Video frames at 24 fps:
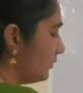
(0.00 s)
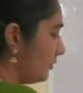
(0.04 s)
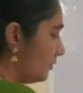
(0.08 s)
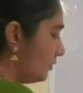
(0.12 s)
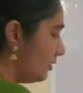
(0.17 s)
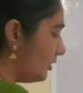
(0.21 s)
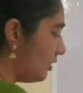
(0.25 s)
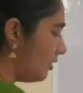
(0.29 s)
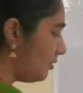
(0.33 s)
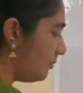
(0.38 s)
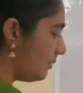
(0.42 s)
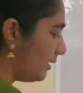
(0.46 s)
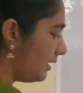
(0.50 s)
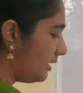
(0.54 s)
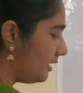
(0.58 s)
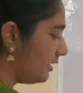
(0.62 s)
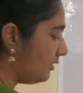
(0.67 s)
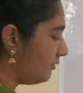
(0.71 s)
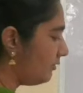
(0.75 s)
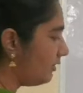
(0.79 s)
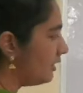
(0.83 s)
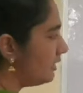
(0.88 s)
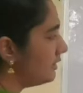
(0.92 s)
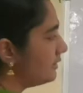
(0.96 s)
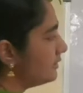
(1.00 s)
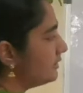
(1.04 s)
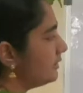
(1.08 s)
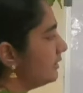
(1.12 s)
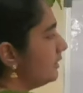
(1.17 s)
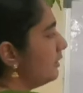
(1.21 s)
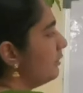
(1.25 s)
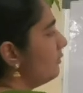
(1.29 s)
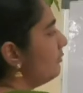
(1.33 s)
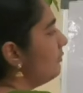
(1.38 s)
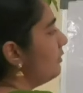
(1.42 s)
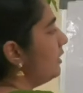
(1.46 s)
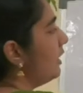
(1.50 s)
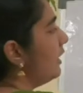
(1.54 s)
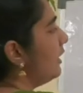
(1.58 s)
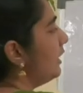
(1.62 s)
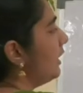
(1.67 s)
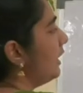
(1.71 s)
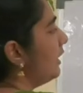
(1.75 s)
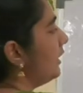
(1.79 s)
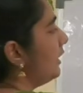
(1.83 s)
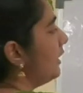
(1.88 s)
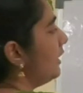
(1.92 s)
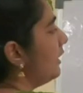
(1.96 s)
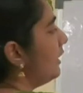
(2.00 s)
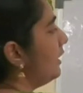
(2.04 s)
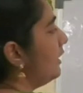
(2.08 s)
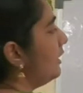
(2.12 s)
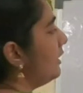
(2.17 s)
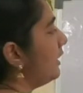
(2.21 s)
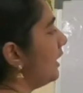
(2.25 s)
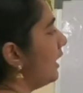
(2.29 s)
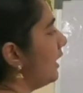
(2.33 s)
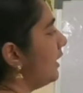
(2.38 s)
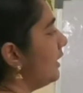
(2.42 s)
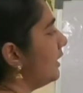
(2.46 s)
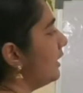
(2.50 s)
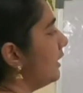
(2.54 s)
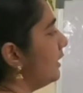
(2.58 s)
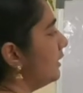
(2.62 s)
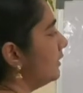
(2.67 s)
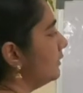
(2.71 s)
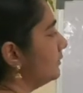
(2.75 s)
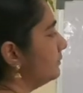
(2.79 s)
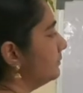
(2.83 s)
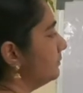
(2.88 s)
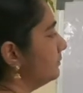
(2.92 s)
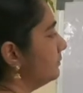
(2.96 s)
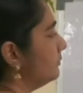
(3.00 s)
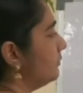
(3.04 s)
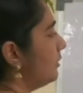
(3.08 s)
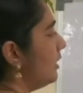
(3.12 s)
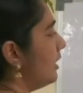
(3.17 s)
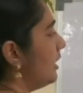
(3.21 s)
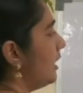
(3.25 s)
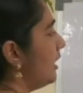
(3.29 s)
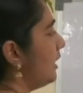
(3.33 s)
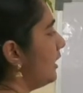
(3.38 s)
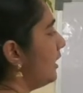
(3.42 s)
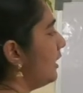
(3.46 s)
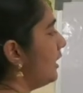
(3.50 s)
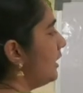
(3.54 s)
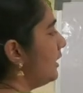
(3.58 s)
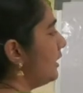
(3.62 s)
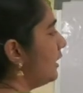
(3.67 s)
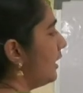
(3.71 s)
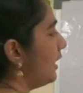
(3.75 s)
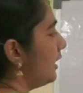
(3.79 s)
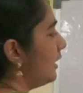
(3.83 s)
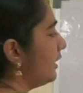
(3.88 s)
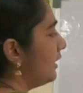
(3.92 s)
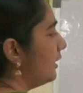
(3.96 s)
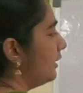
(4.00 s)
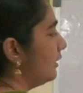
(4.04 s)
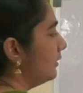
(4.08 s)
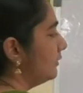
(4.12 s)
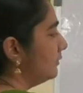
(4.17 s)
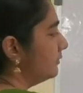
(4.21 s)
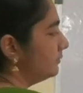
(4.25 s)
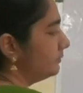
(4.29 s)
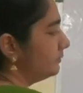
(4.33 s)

Now, my dear friends, we are taking a triangle. We are taking a triangle.